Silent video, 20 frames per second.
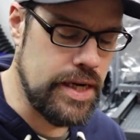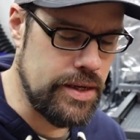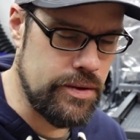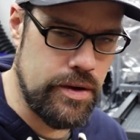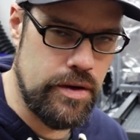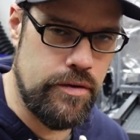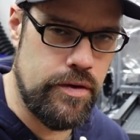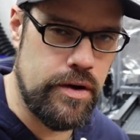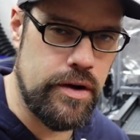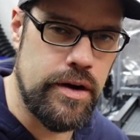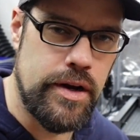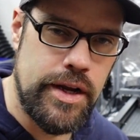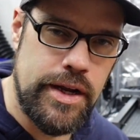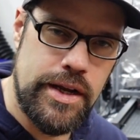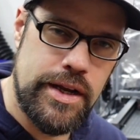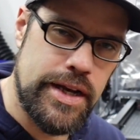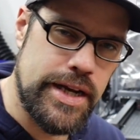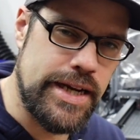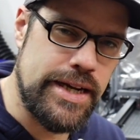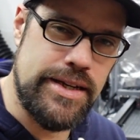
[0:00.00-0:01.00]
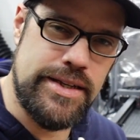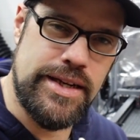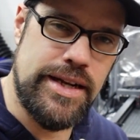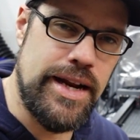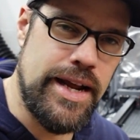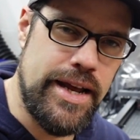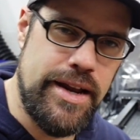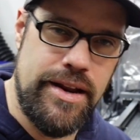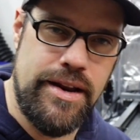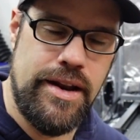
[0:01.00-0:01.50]
However, like I
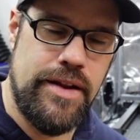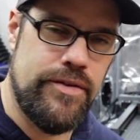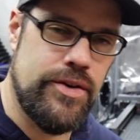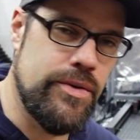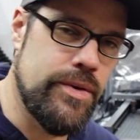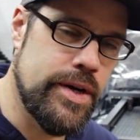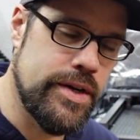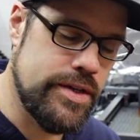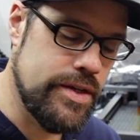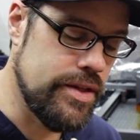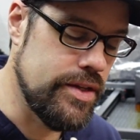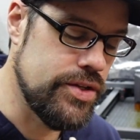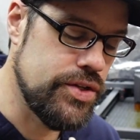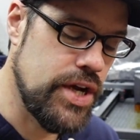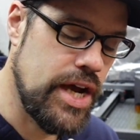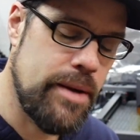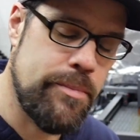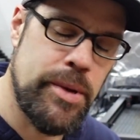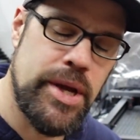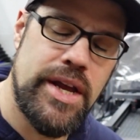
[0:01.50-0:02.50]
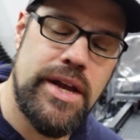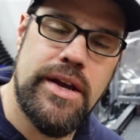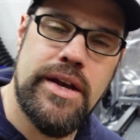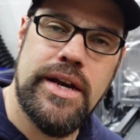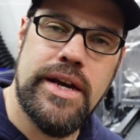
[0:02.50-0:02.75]
said, I didn't have to go out to the shop.